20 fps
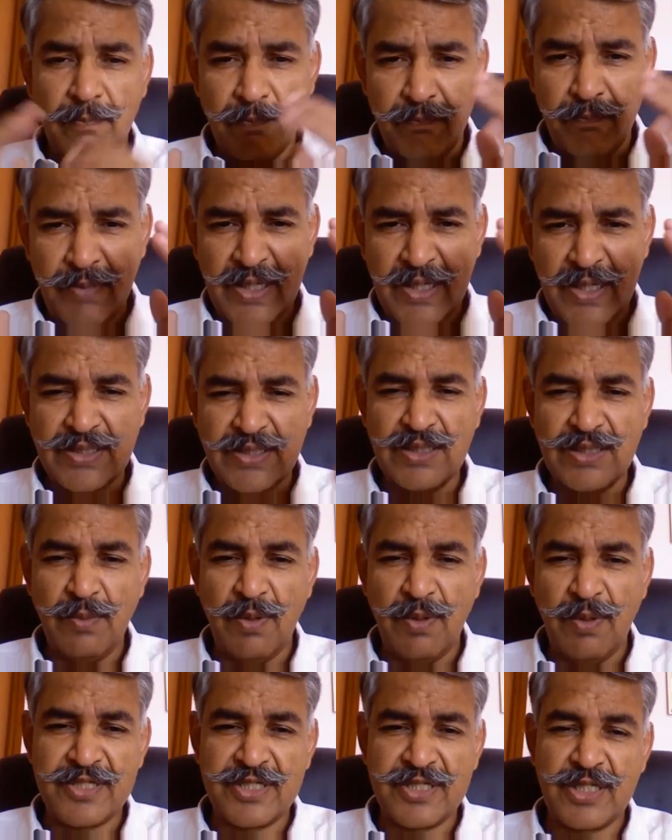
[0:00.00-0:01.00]

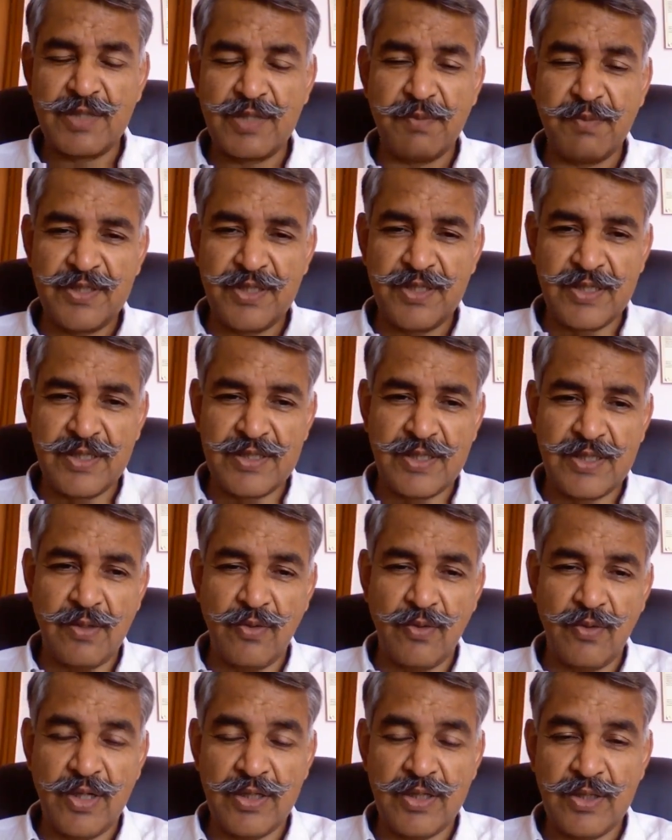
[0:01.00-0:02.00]
maximum research budget is
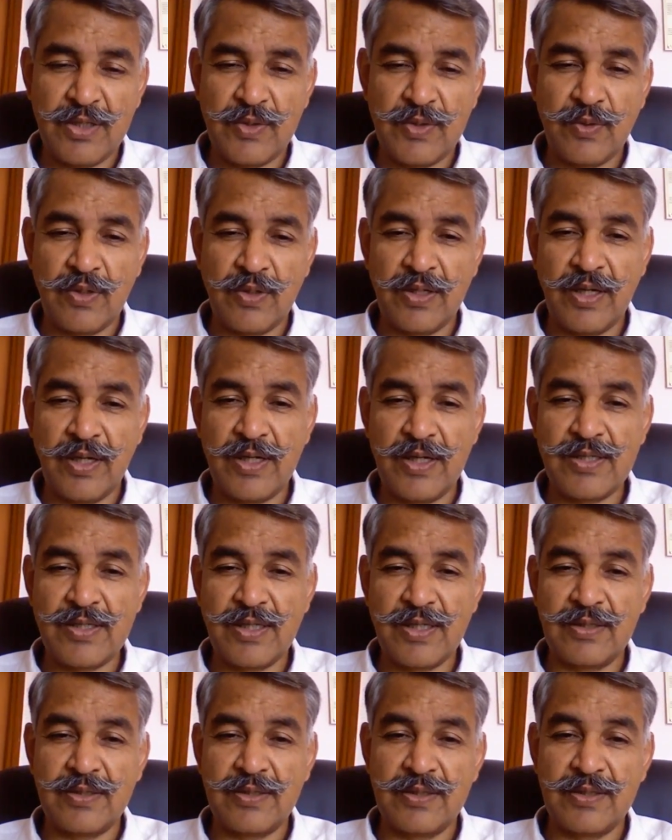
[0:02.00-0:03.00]
allocated to organized
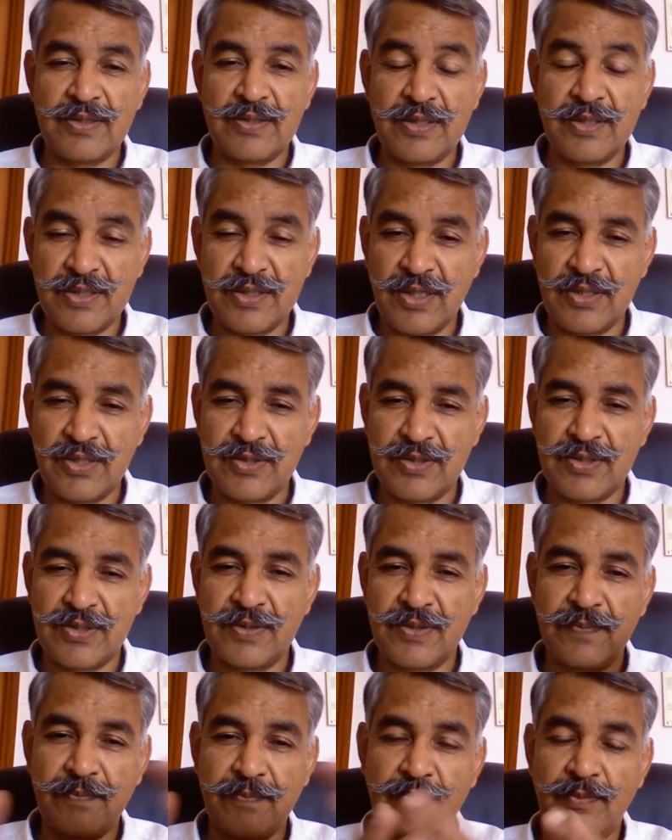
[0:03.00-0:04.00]
sectors research,
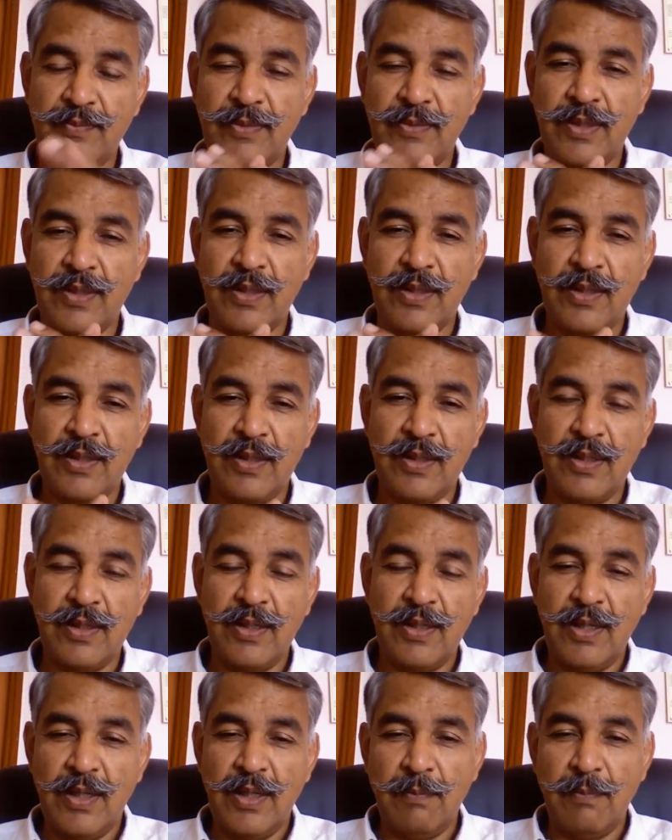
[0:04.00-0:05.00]

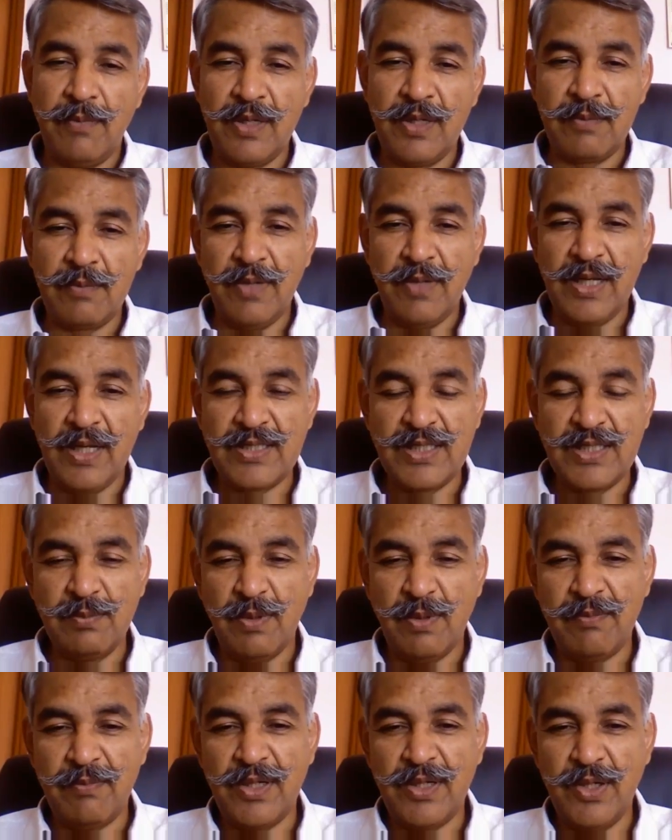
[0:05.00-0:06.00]
but
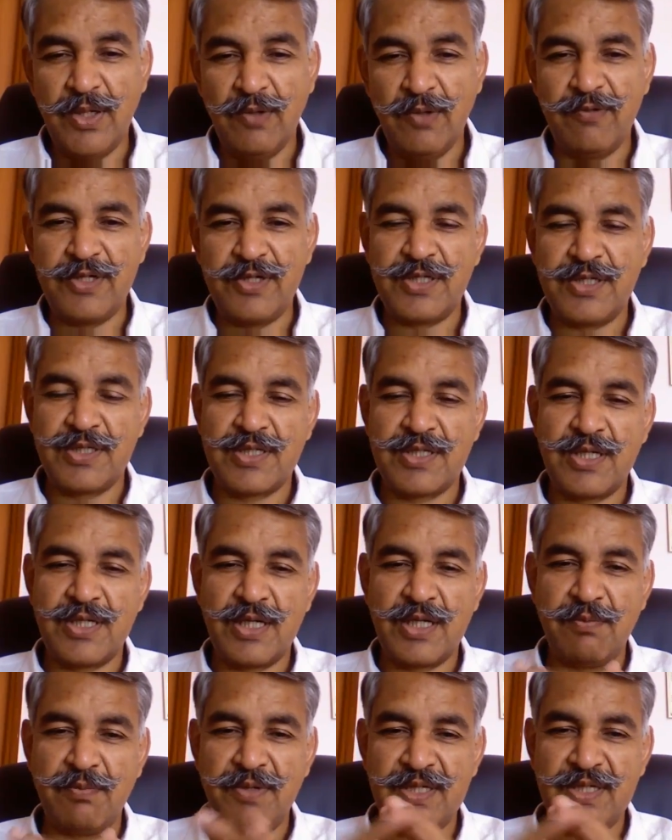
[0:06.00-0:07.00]
maximum innovations
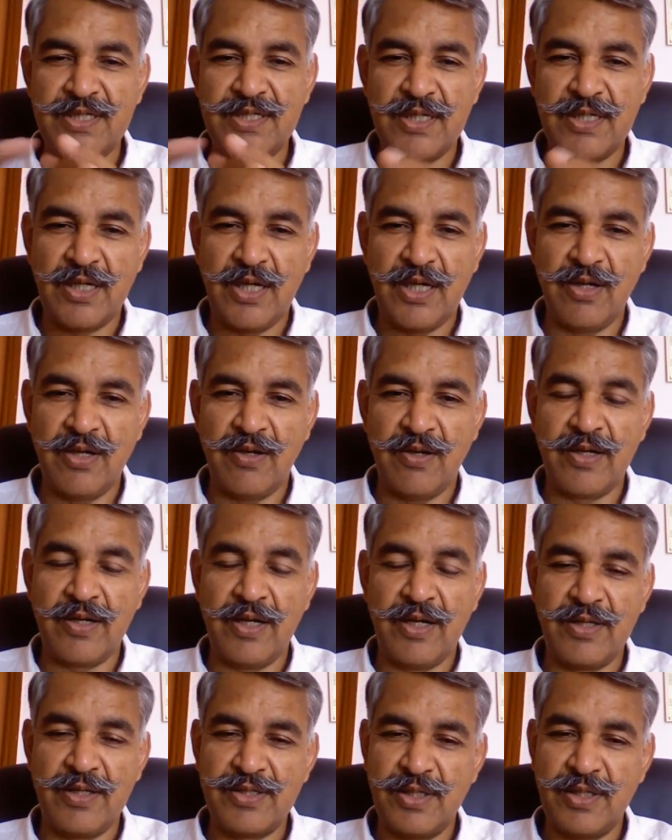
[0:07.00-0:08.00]
take place at
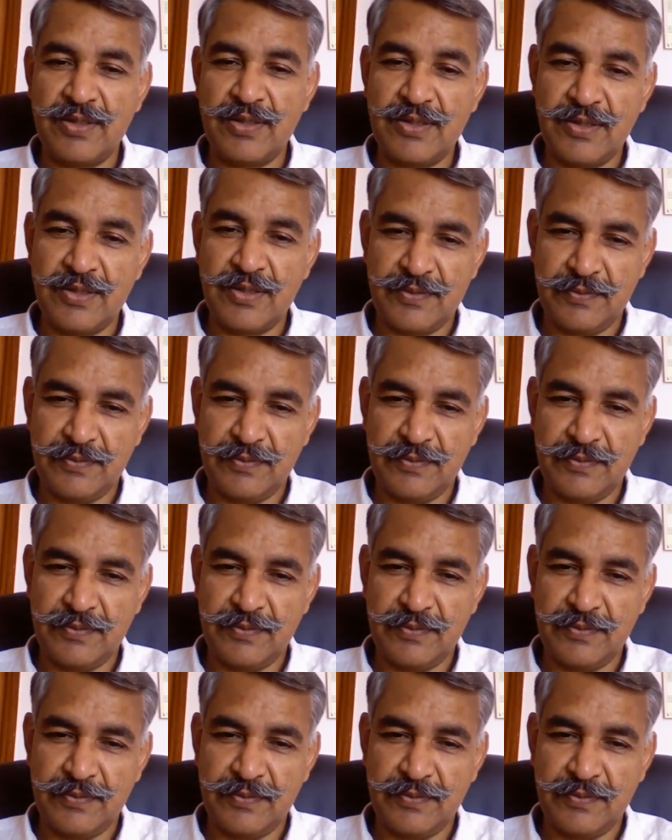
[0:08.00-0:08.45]
unorganized sector.